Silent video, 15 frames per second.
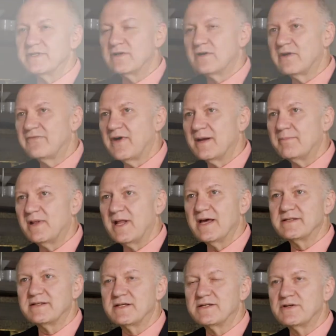certified
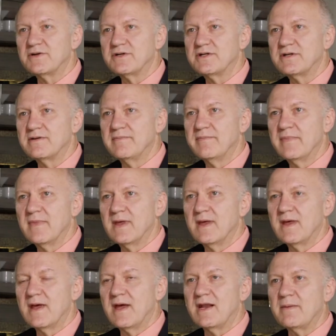plastic surgeon,
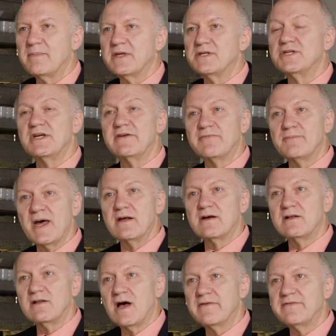and I'm the Chief
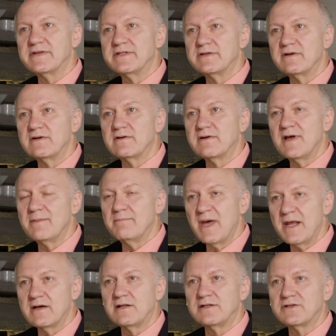Medical Officer and
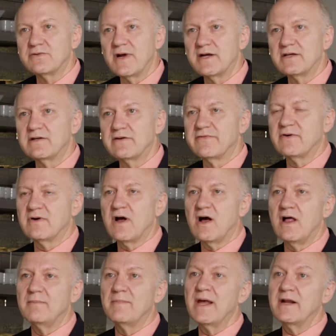Medical Director for
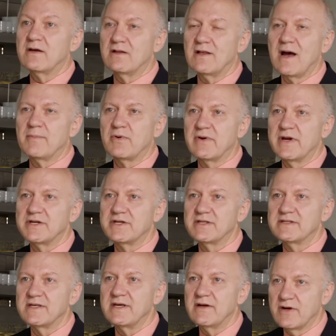all medical
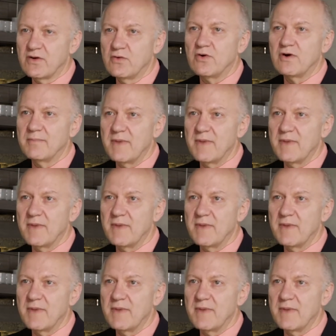operations here at Core